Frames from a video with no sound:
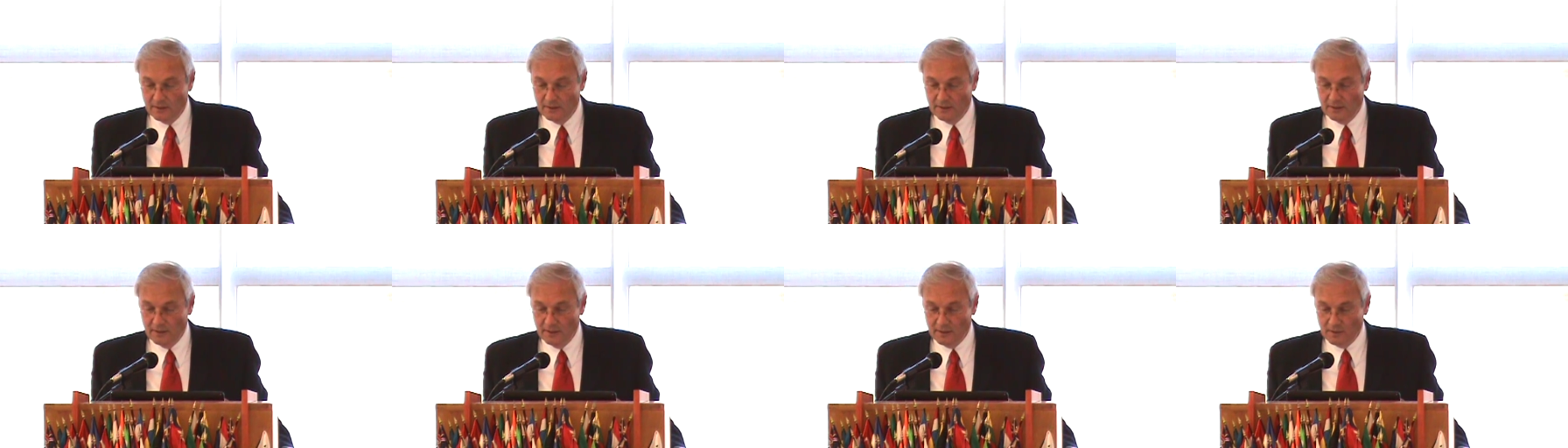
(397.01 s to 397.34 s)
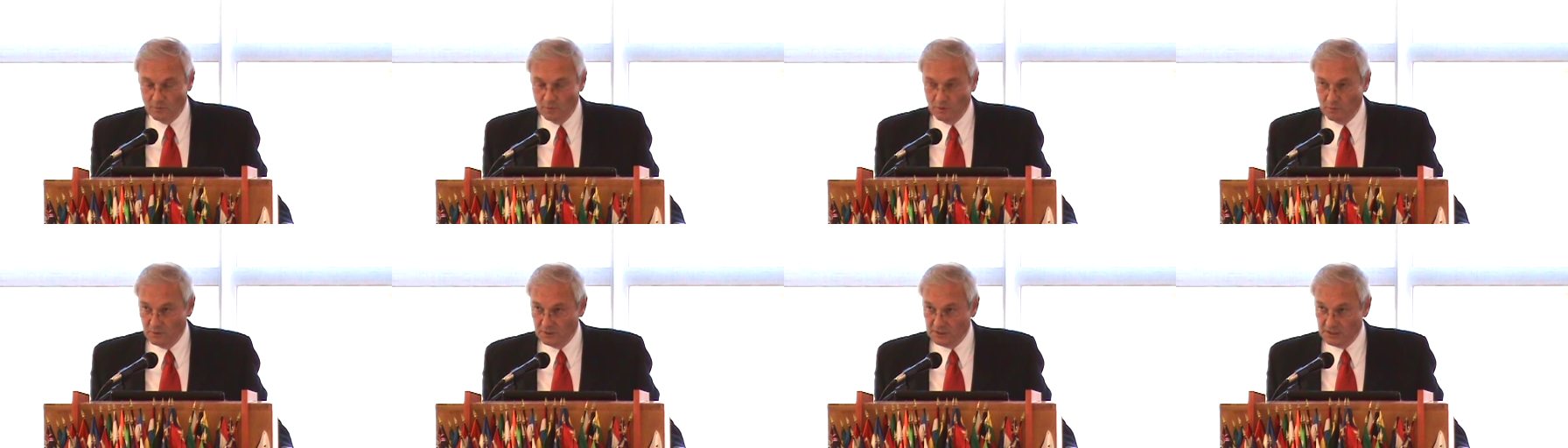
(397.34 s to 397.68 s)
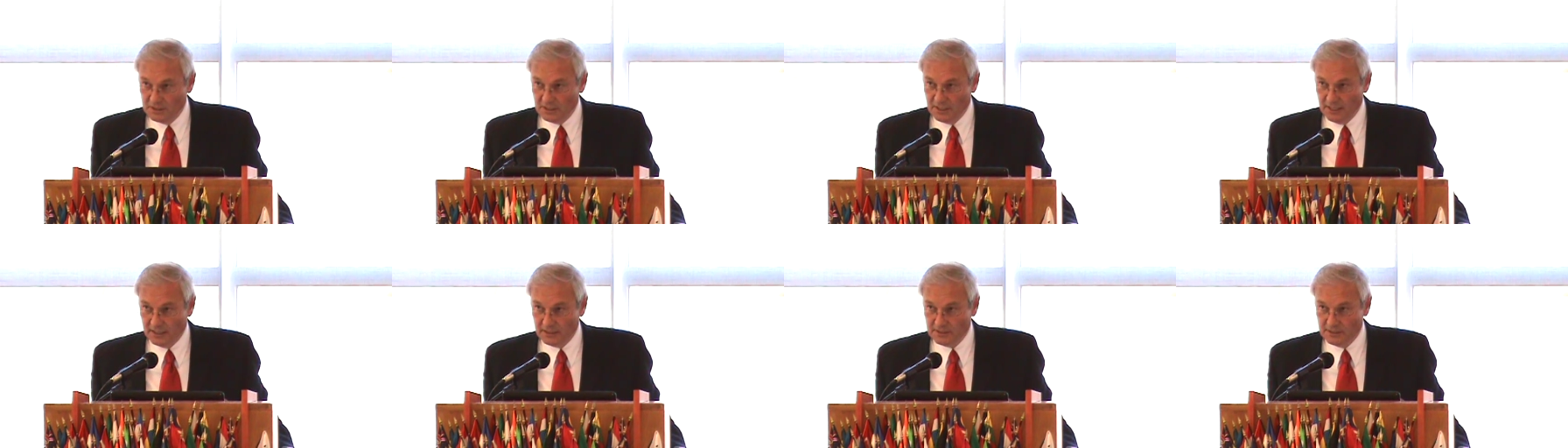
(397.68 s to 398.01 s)
The other one, which
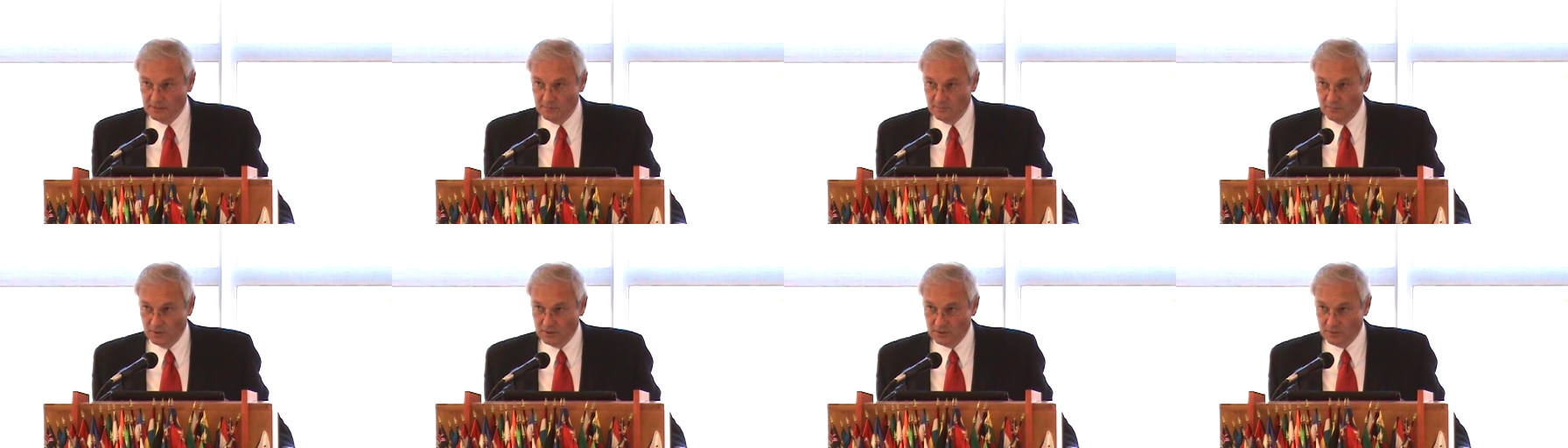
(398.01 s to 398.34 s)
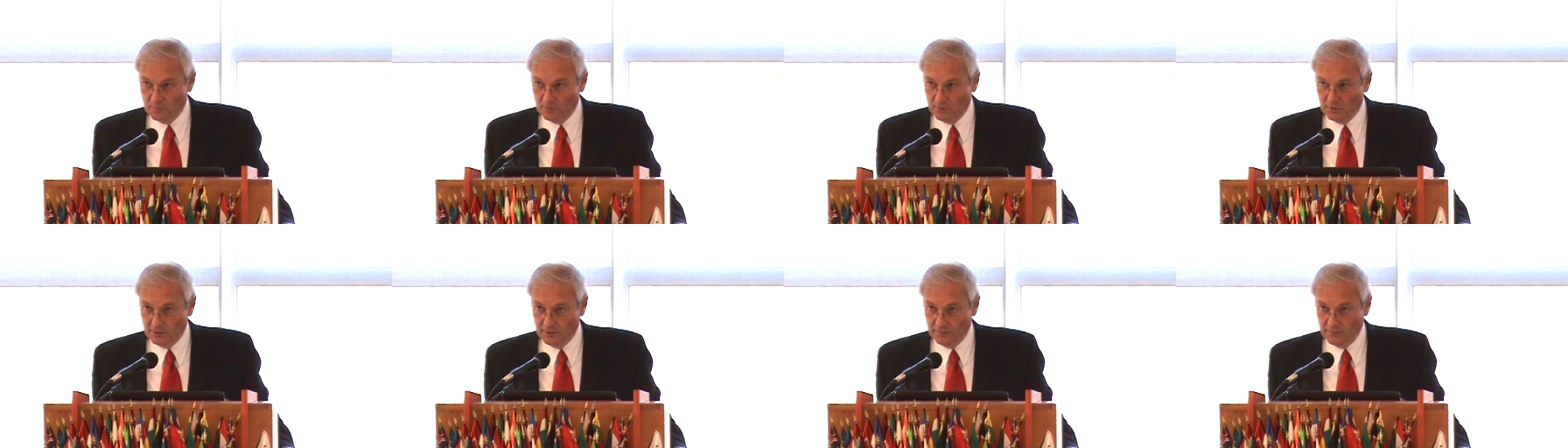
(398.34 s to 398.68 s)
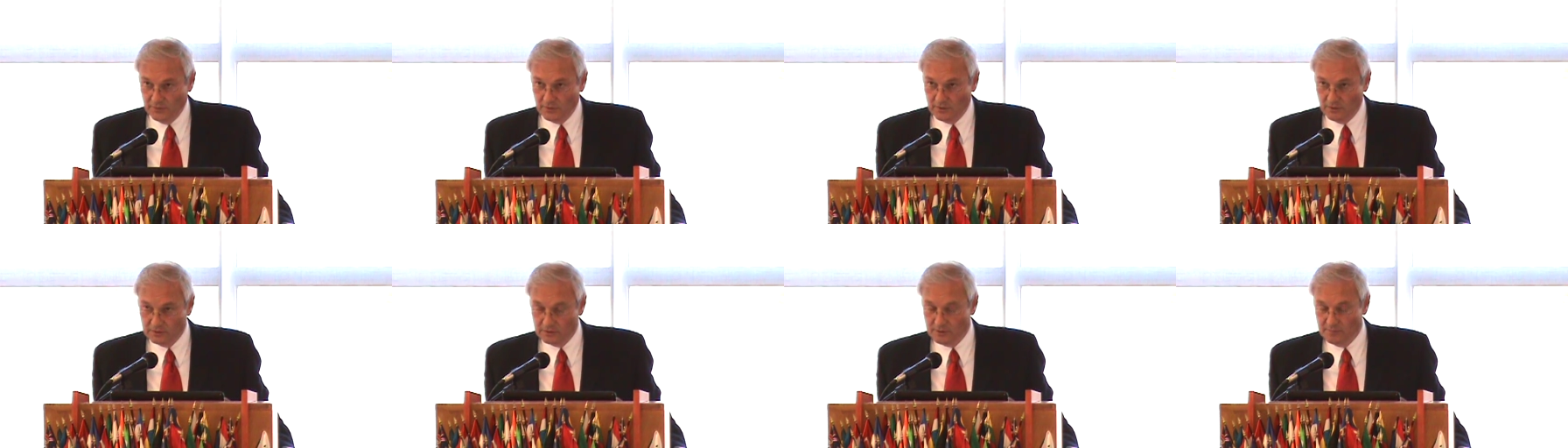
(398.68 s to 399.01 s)
is actually much more
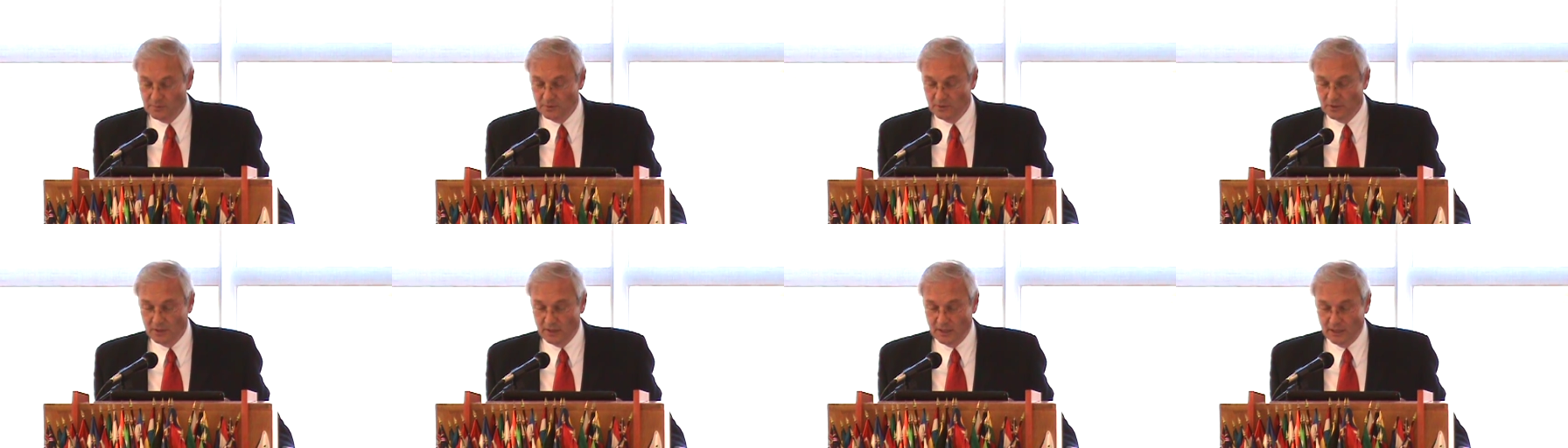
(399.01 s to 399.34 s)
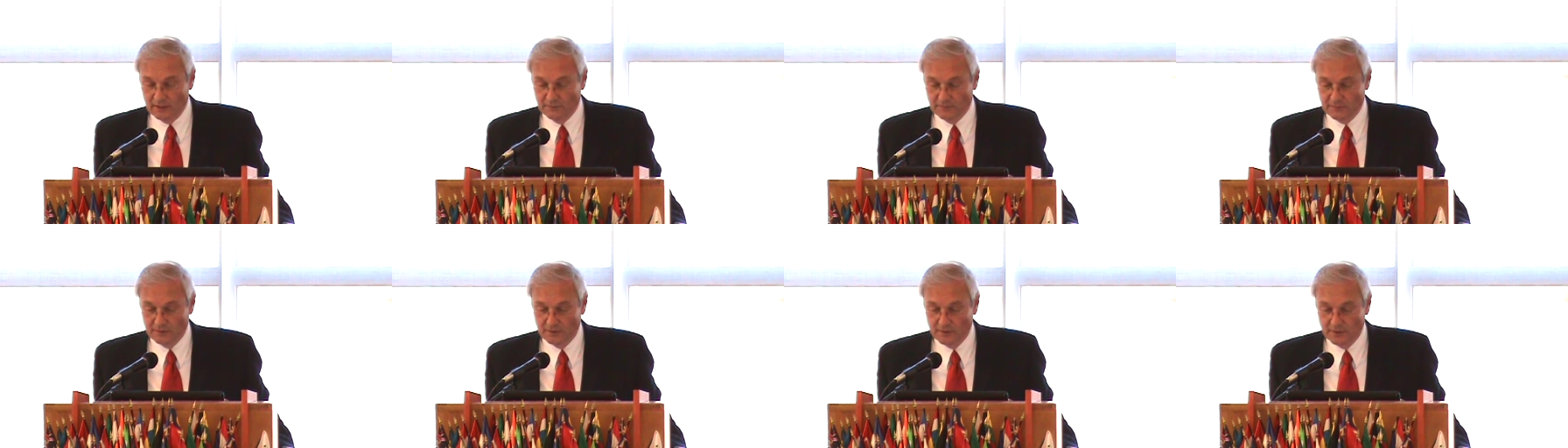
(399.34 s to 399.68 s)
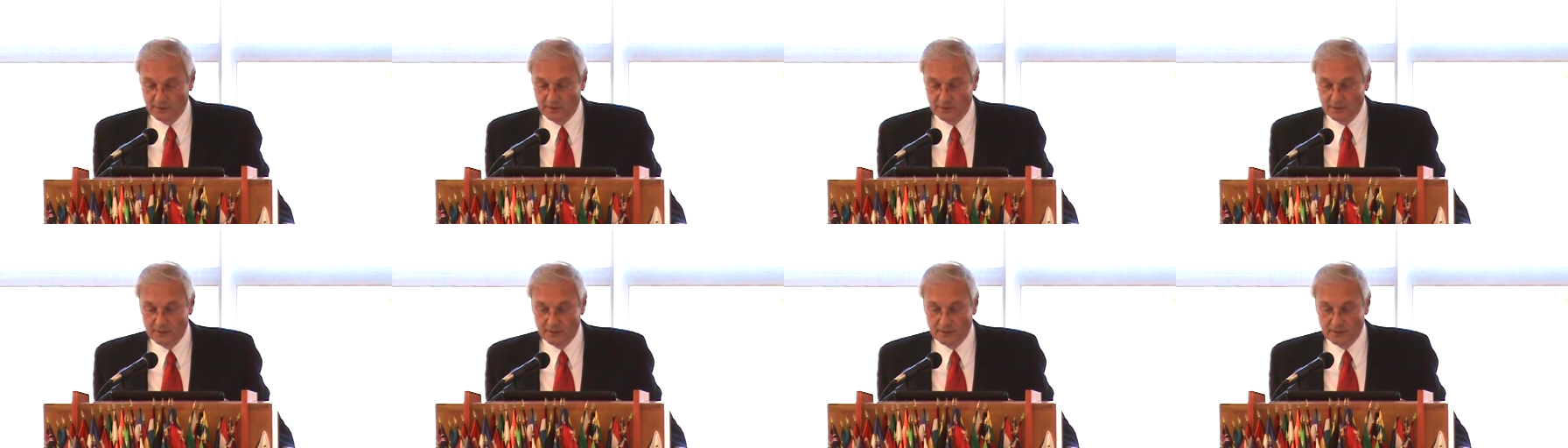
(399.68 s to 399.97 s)
difficult to pull off,